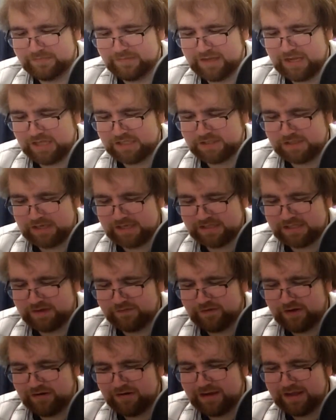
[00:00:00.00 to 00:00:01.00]
It's a
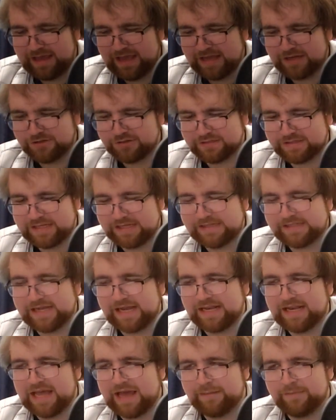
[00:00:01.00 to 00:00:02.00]
very interesting
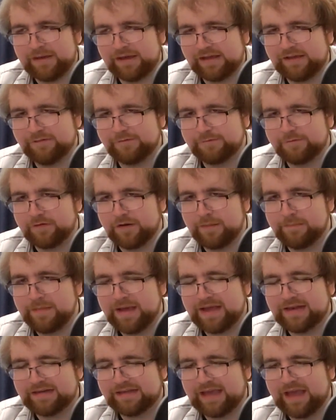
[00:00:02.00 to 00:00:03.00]
dynamic for a
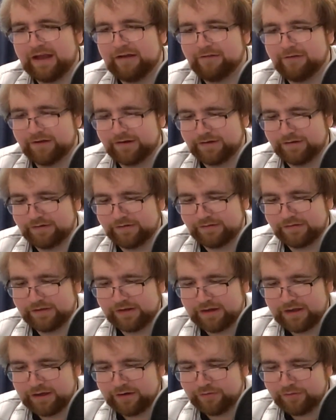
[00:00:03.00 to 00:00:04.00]
main character, you
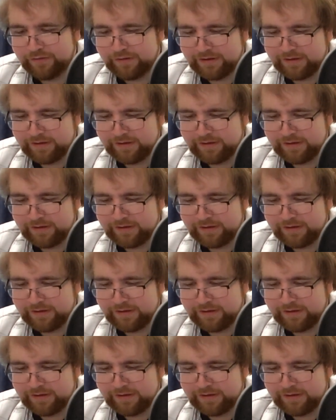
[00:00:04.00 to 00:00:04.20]
know?